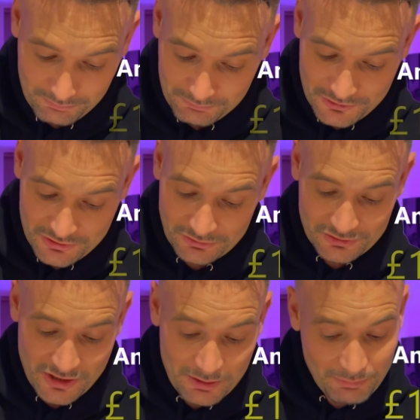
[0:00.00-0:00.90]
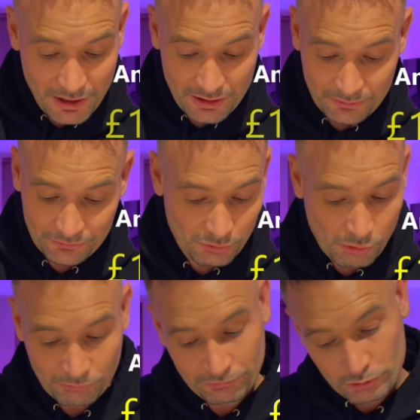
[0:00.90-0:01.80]
Just under £10, or
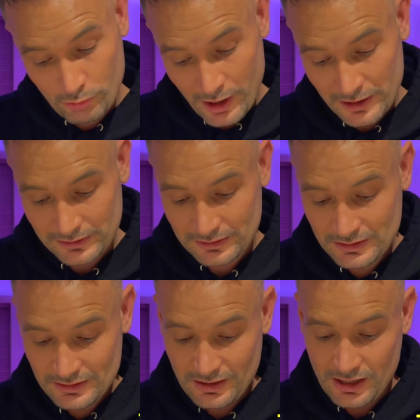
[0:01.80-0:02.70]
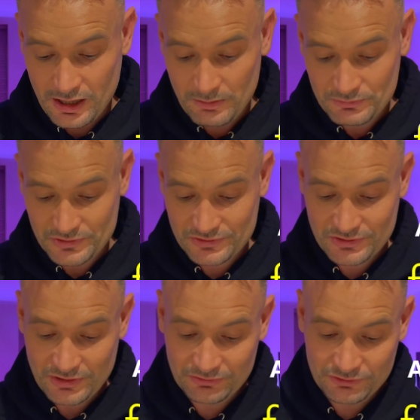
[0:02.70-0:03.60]
on full whack,
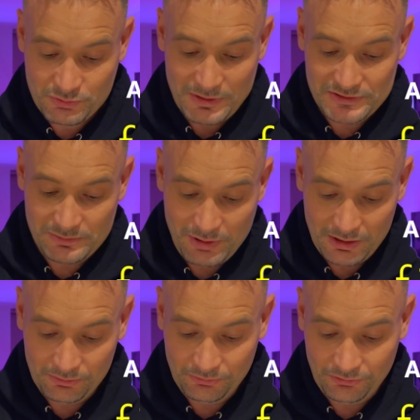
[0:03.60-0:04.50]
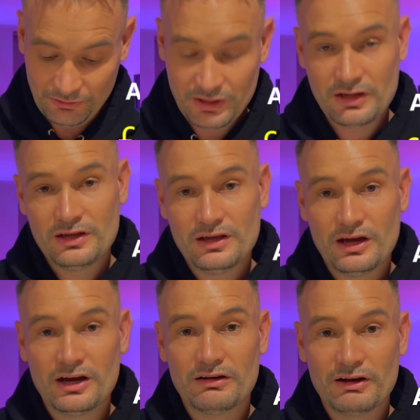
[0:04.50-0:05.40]
just under £20
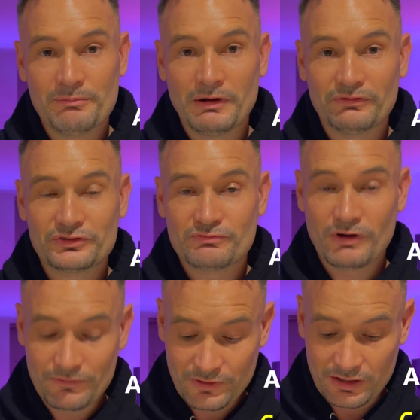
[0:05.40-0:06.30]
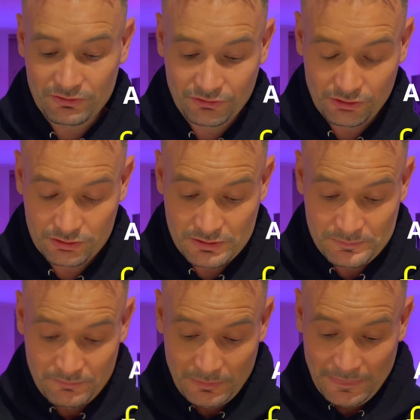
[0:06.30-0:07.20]
a month to run that. So
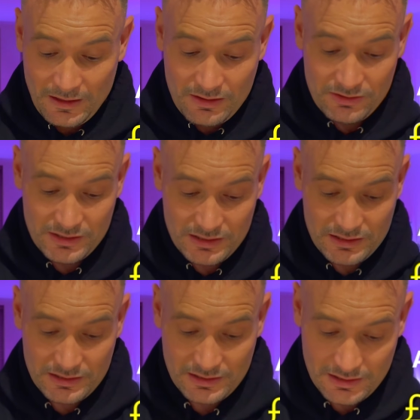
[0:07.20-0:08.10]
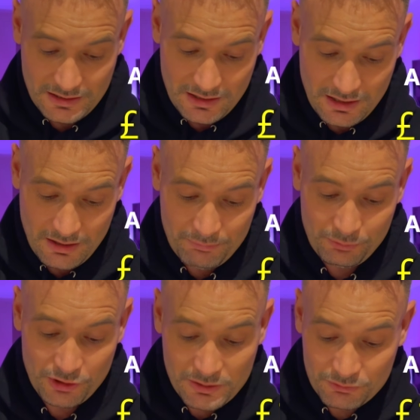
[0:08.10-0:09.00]
the
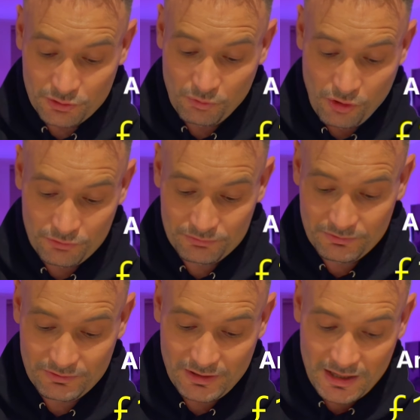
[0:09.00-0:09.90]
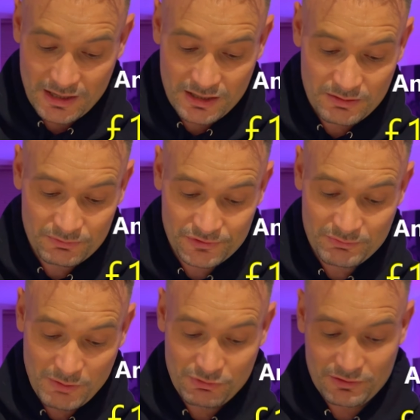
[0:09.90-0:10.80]
Premium one, so
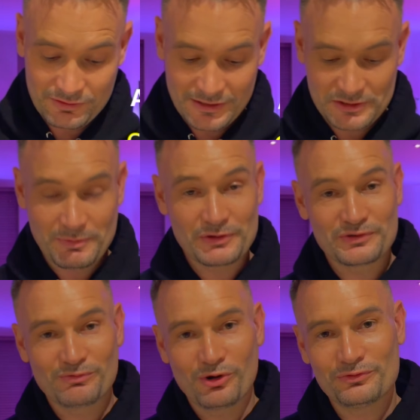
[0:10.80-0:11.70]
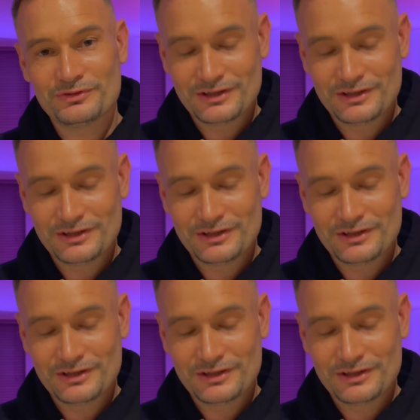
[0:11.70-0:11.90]
remember the expensive one,